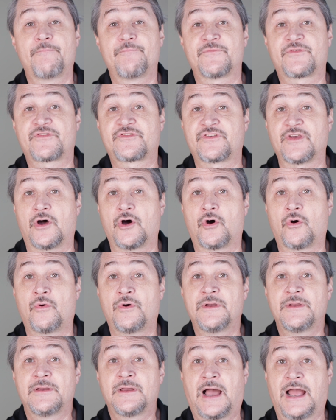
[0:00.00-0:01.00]

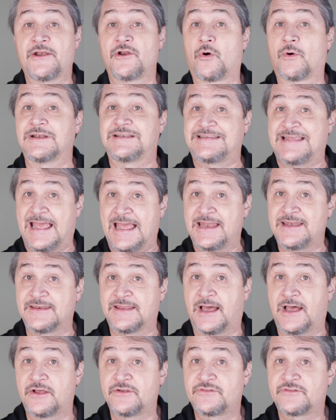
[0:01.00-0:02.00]
So I know a 10
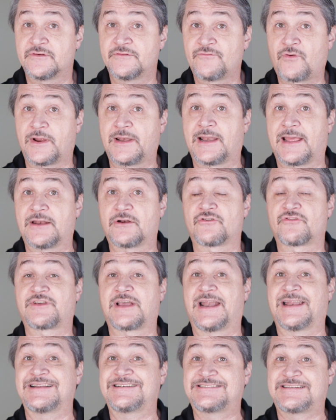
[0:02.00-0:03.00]
does. Voigtlander's
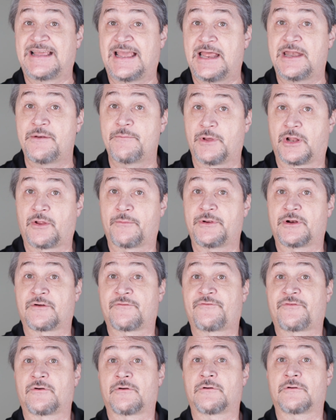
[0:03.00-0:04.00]
got a 10 millimeter
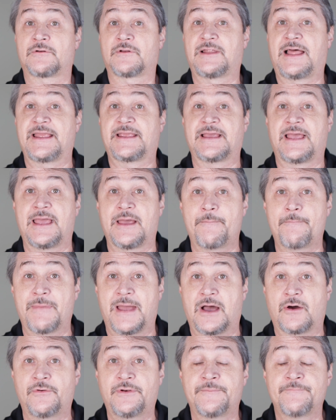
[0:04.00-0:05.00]
for like an M
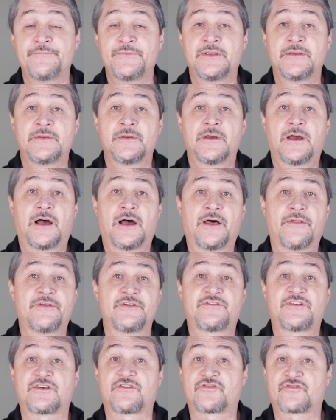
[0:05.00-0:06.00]
mount
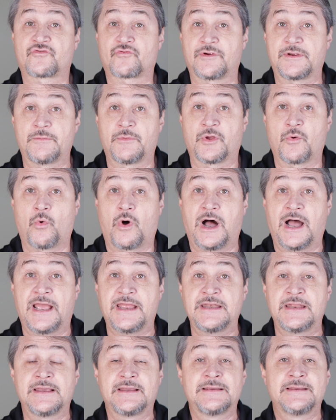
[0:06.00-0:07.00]
that's extremely
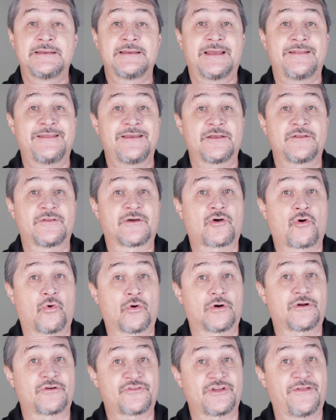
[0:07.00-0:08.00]
wide. And the
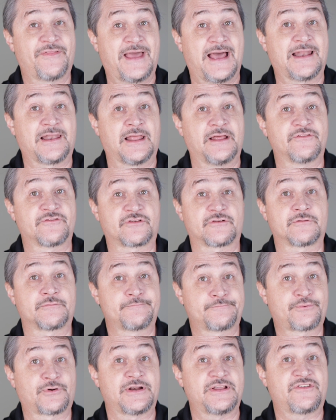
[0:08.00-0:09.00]
corners on that lens are
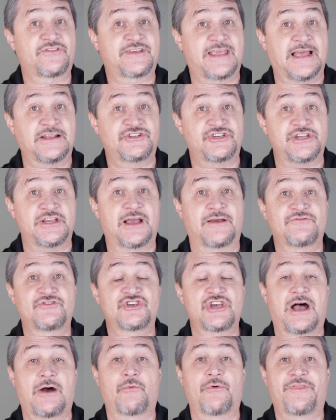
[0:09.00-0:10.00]
pretty sketchy. I've
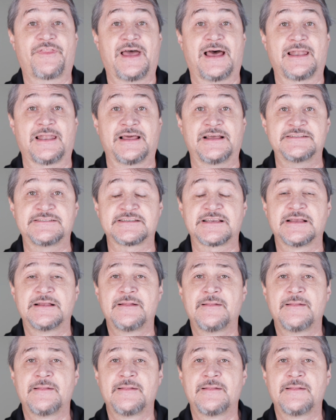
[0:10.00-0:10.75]
shot with that lens.